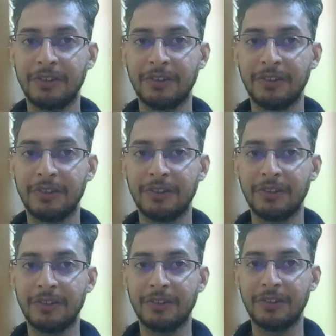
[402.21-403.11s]
So
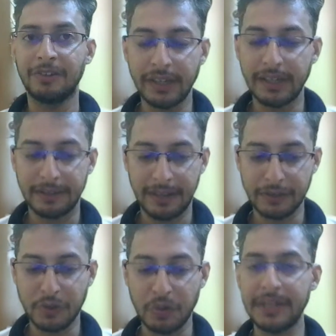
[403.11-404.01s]
though the
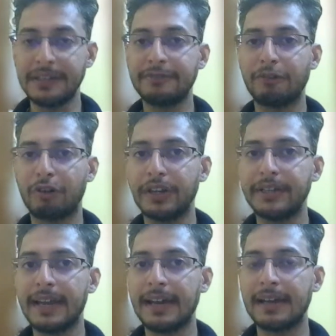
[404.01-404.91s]
student is following
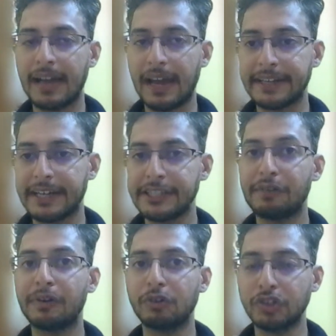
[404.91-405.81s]
the characteristic
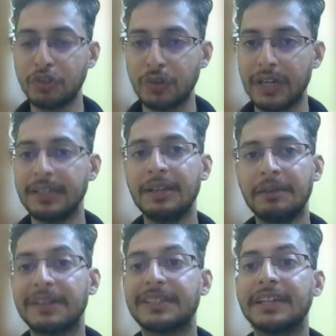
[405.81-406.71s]
of good student,
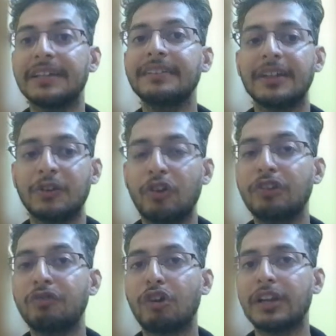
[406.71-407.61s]
but he is
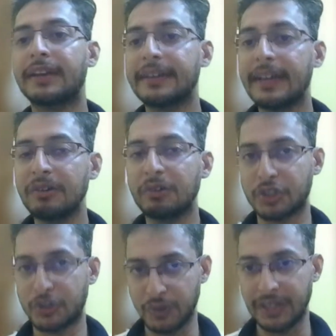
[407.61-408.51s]
not following under the good
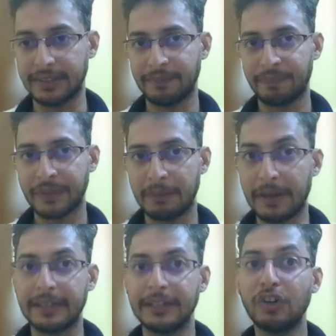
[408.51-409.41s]
student.
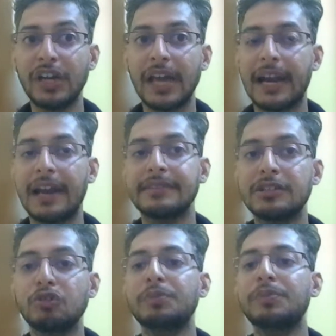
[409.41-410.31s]
But your analysis
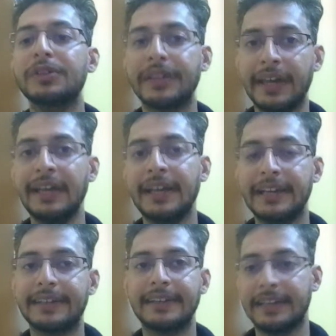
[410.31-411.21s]
will say
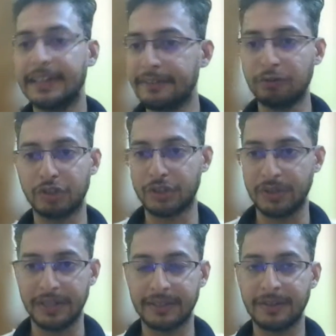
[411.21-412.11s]
that he is good
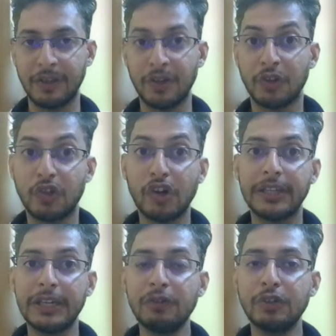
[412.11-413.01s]
student. So
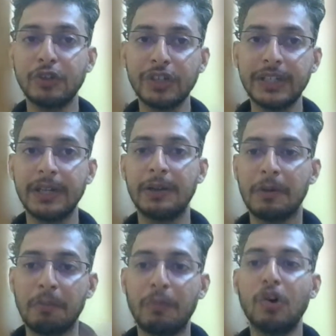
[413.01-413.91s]
you need
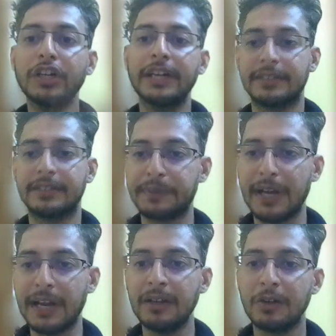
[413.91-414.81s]
more
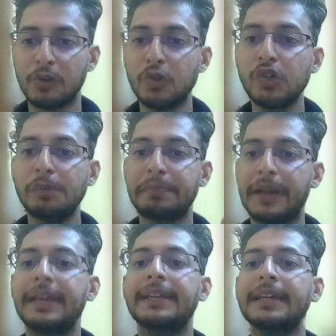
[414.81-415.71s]
descriptor to
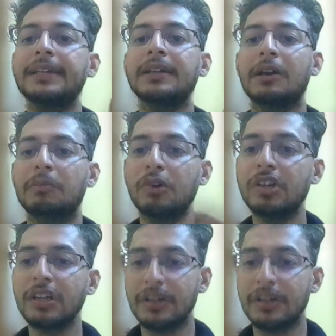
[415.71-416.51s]
predict it more